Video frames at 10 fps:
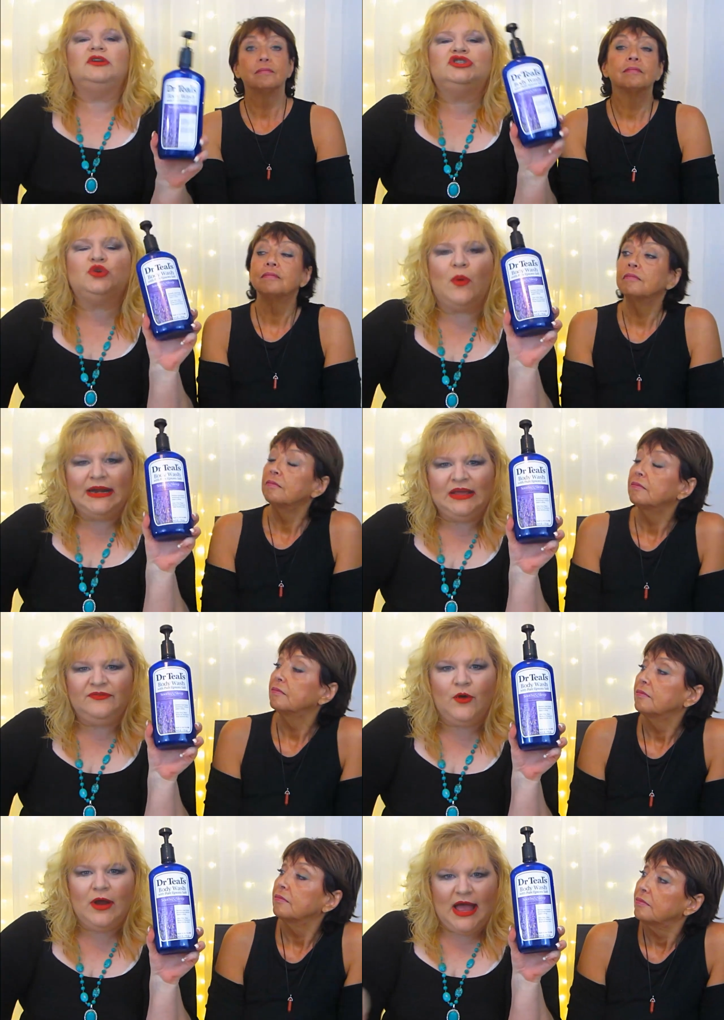
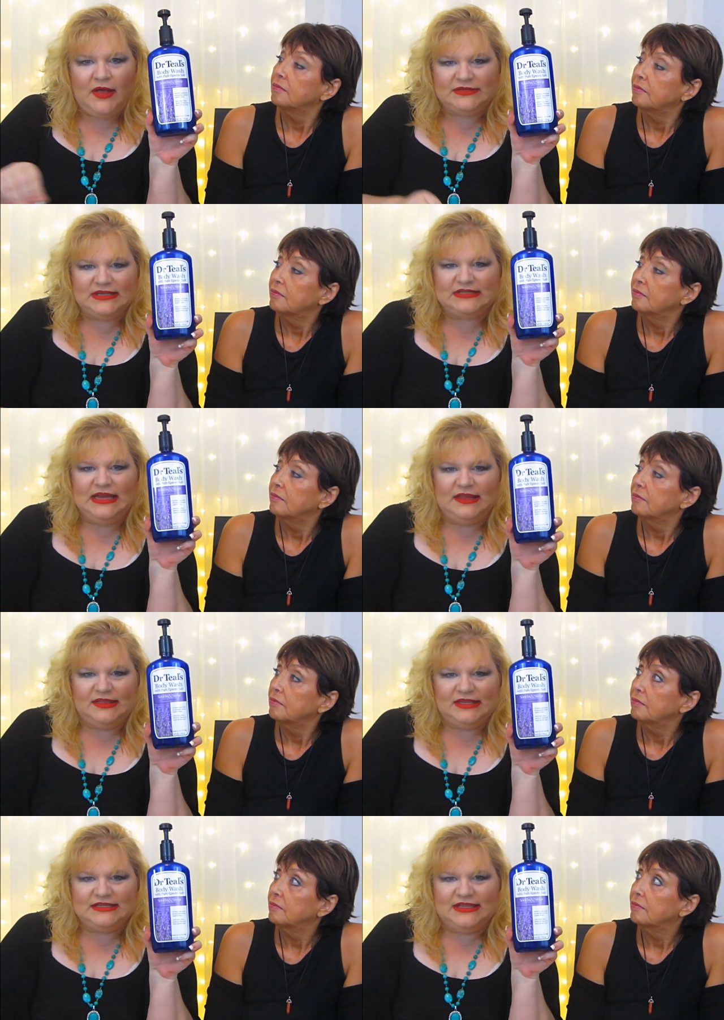Speaker 1: twenty-four ounces in
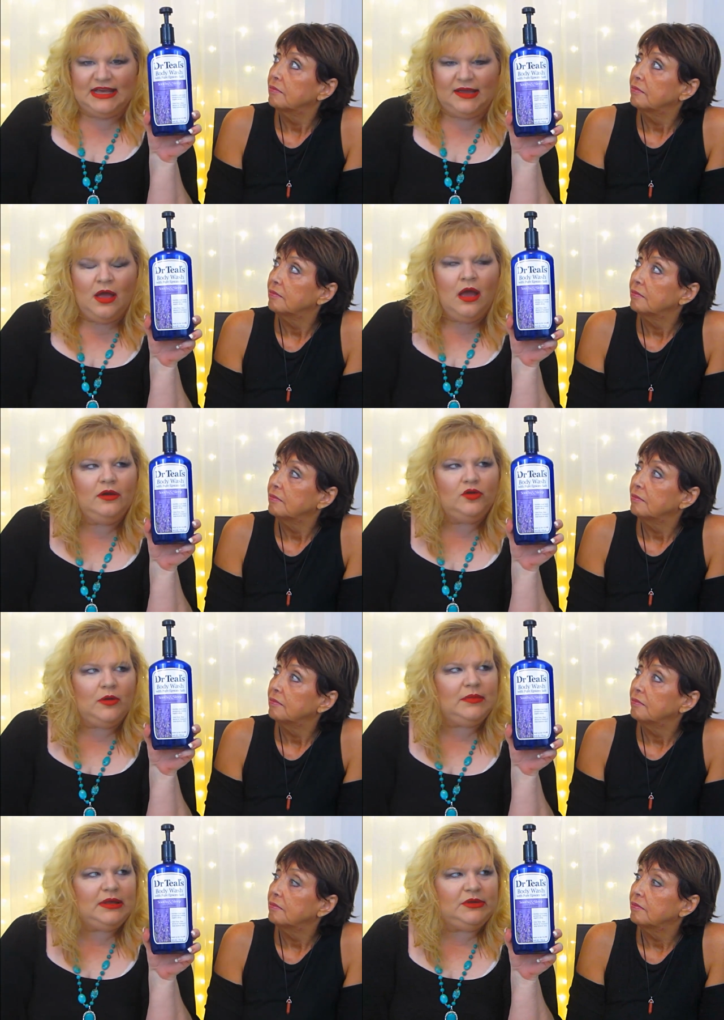this thing.
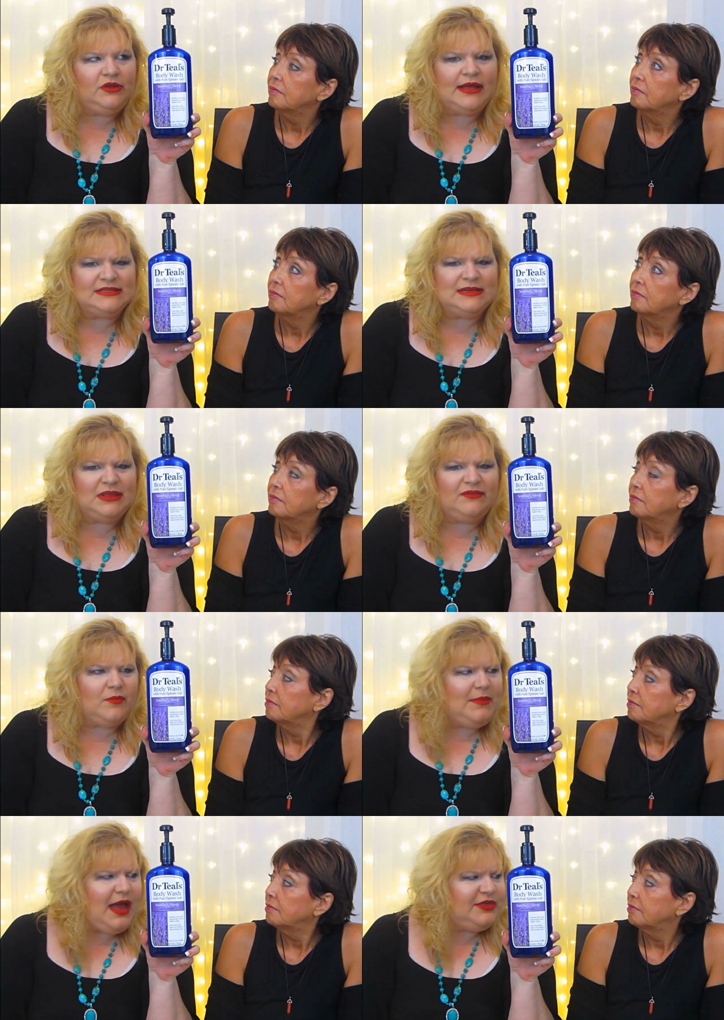Normally when you get something
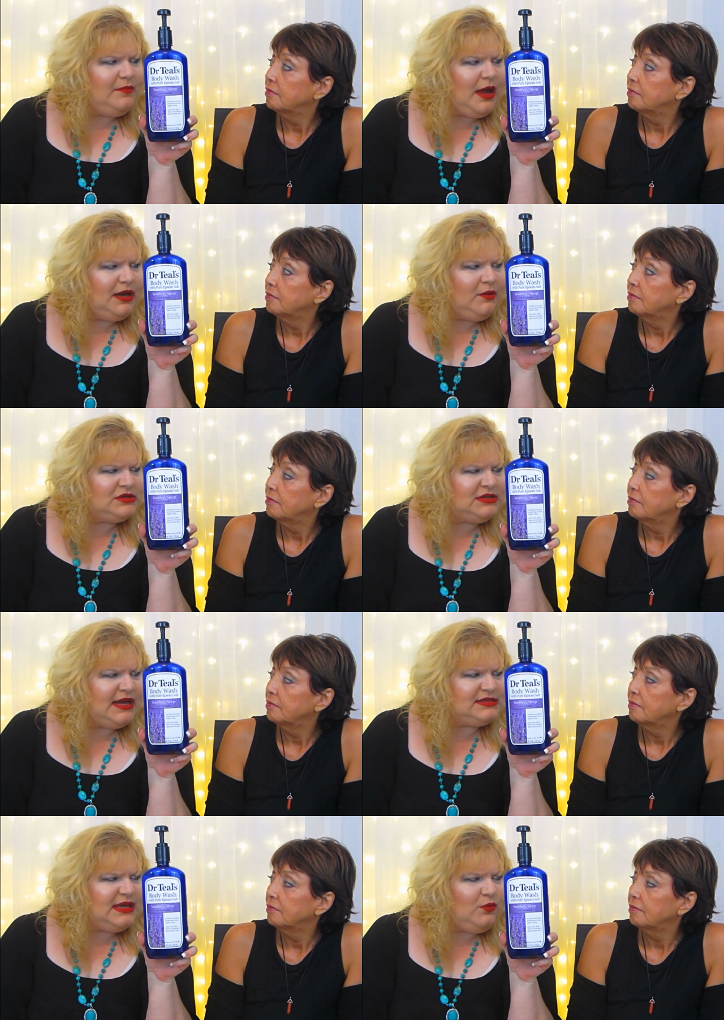from Bath and Body Works, it
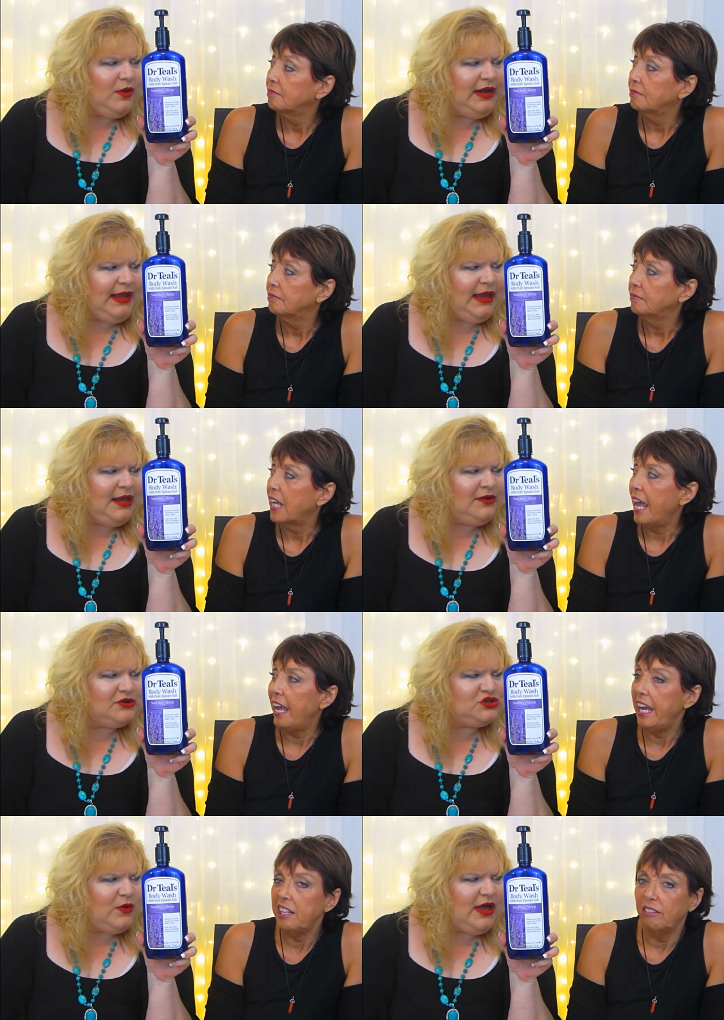has like what, eight,
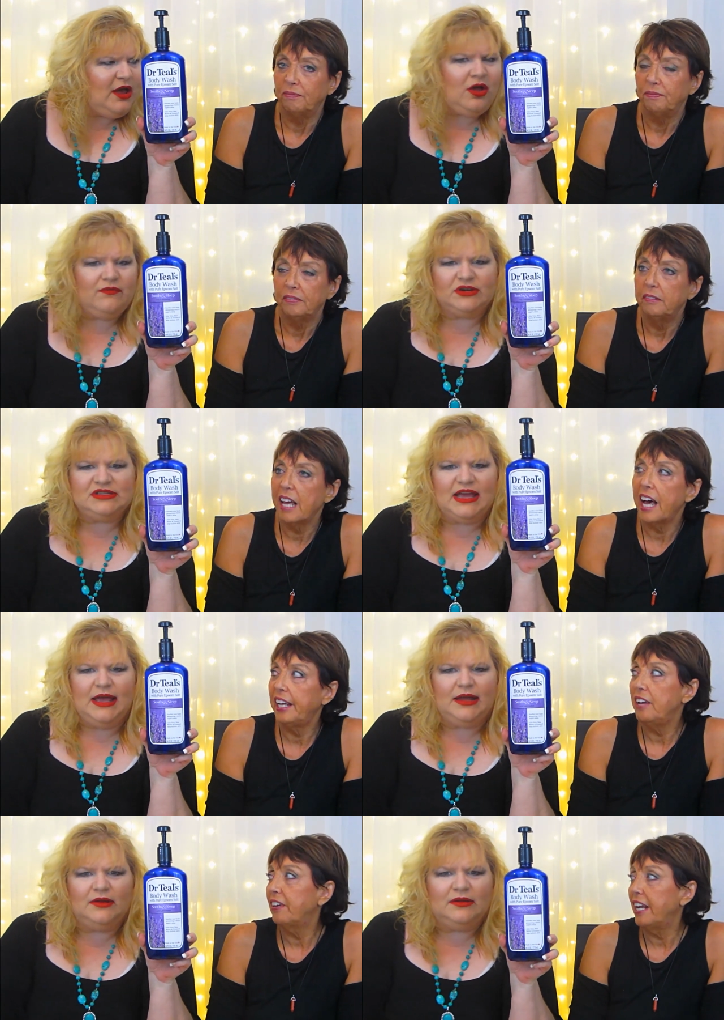
Speaker 2: eight or twelve or not
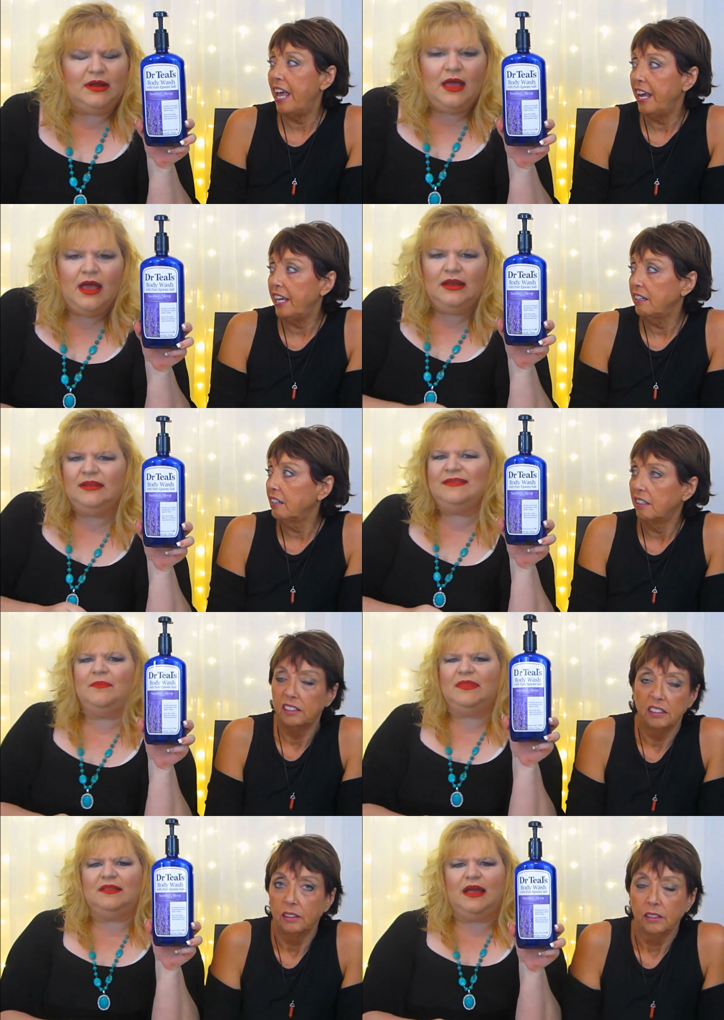ten, even eight,
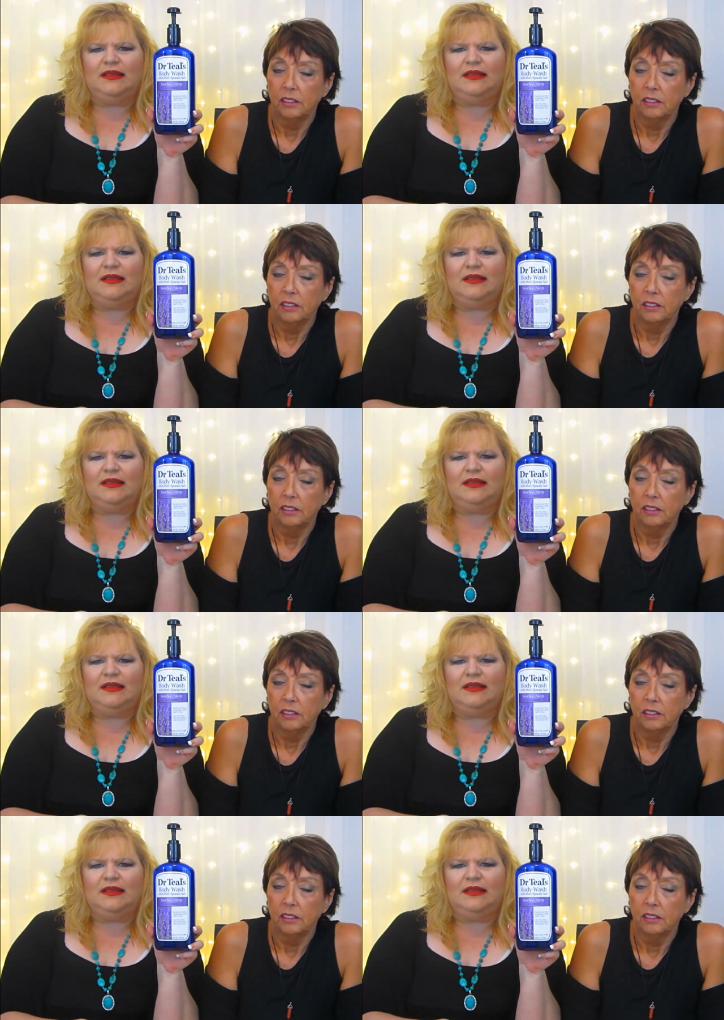something like